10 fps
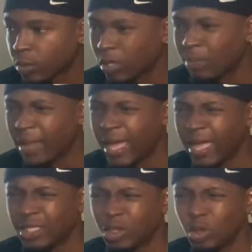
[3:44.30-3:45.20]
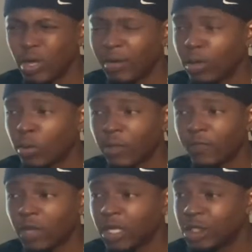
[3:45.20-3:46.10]
The pass, dude. I don't even know what
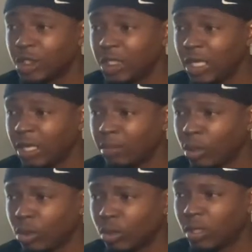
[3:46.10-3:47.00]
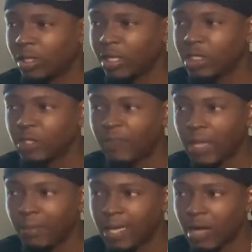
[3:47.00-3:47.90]
the fuck he just did, bro. He just
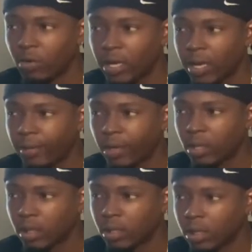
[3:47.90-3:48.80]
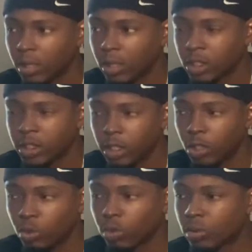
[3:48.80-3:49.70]
faked me out damn near. This shit,
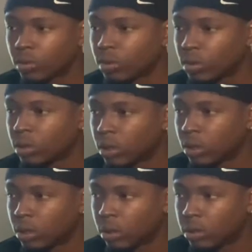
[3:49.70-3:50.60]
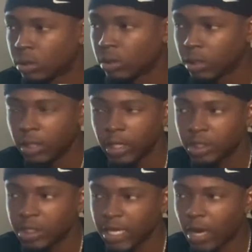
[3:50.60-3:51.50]
Luke.
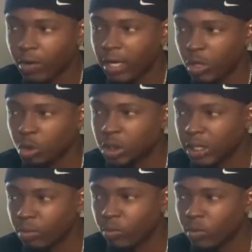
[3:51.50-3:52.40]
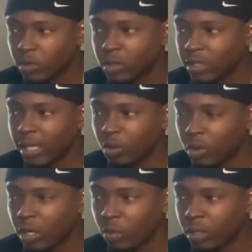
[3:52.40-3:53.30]
Yeah, Seattle can't do shit. Can't
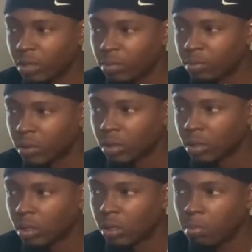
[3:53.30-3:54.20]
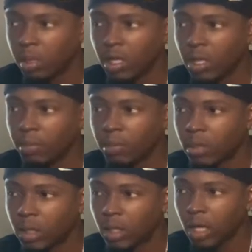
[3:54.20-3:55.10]
do nothing with them. Pull up.
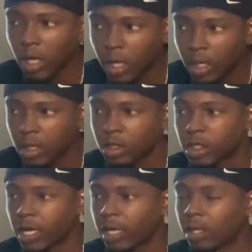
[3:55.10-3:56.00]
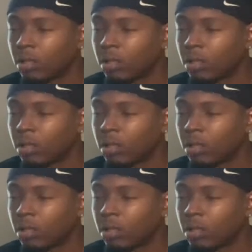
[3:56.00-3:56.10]
Good shot.